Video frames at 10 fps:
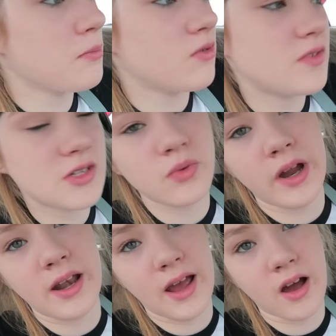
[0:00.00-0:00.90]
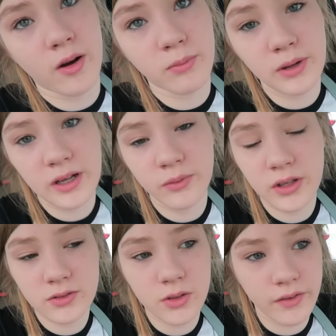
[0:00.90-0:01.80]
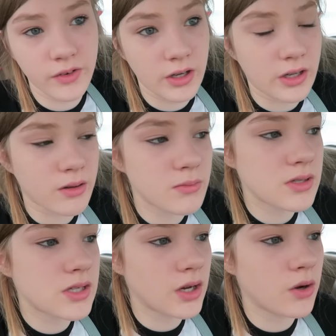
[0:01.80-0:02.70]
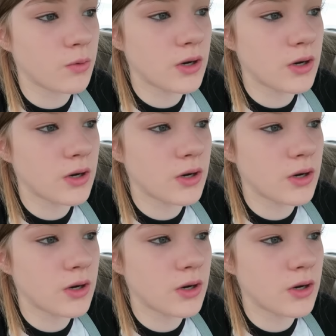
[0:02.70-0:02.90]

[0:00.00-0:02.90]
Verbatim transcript: the movies right now, but we have to wait for him. So